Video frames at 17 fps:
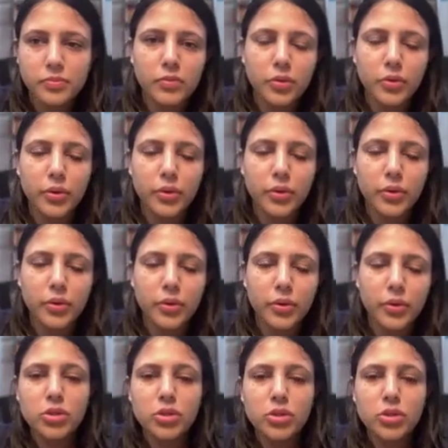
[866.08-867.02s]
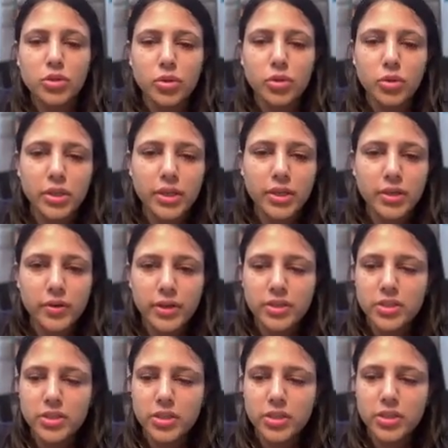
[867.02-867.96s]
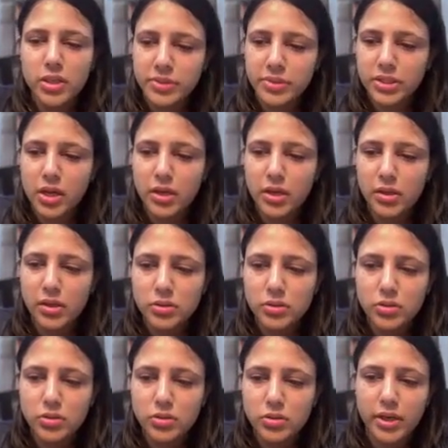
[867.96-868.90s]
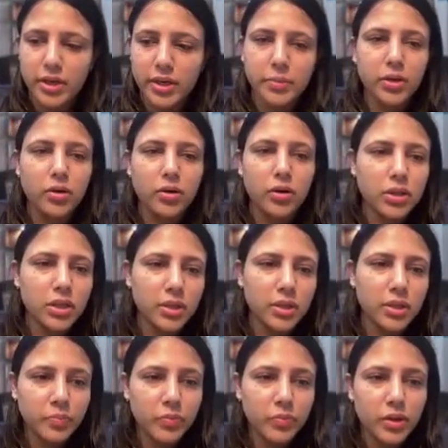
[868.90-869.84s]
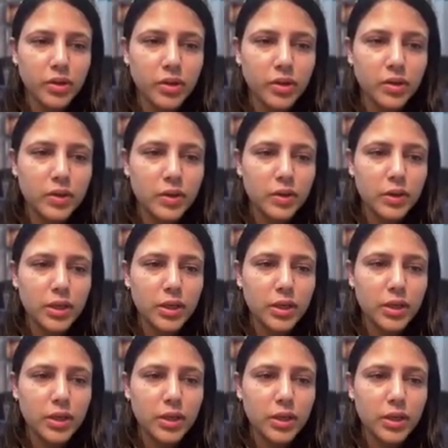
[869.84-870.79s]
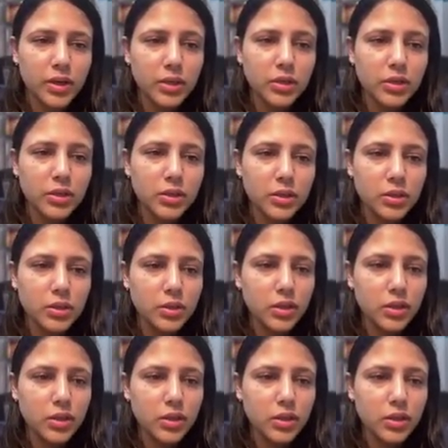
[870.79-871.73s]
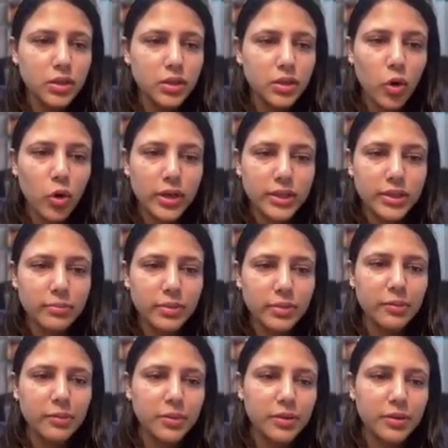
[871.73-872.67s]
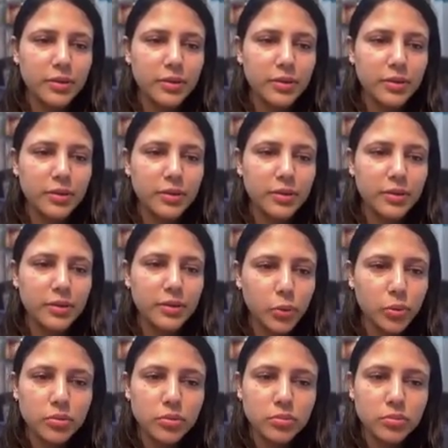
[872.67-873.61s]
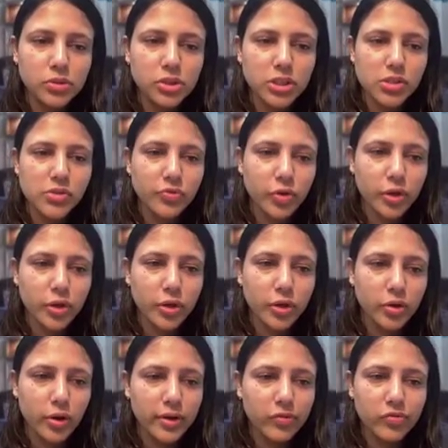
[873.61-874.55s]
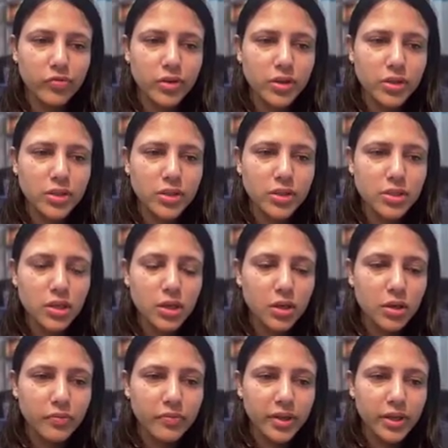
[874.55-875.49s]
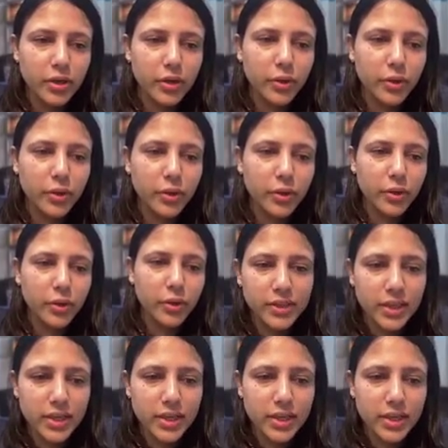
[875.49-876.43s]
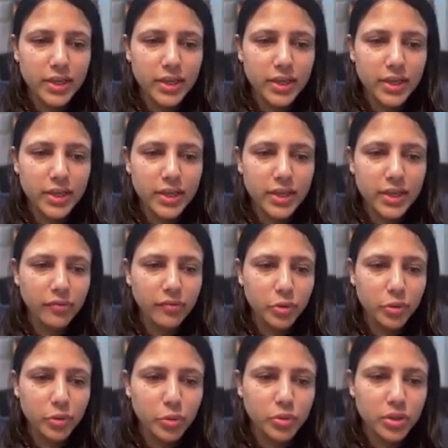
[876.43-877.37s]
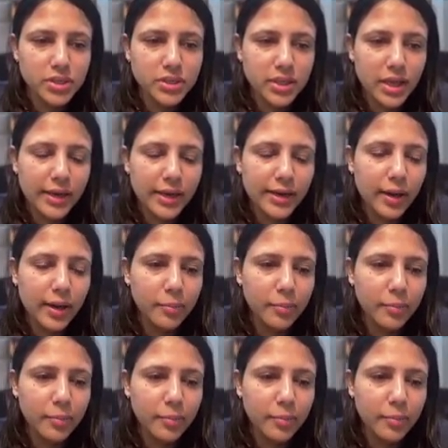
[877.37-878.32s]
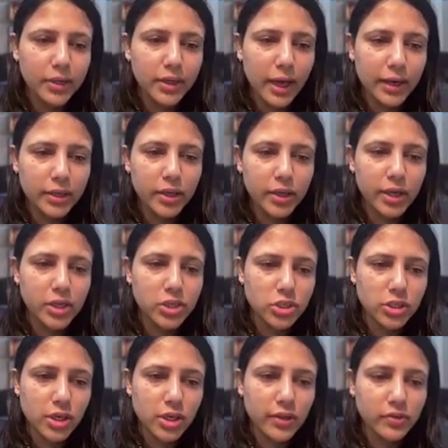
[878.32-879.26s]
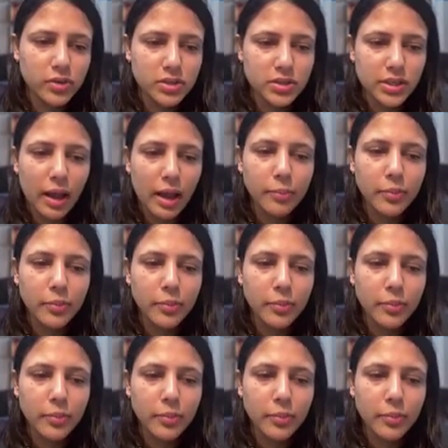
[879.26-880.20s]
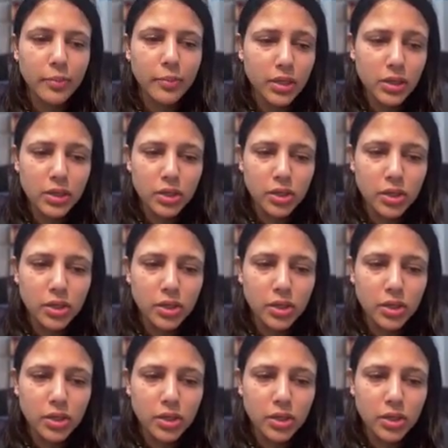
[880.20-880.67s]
Okay. So the nearest neighbors are, so let me call them DP1. And I'm calling them DP1, DP2 just for your reference. When you're doing it in the exam, you don't have to do this elaborated calculation and this elaborated thing.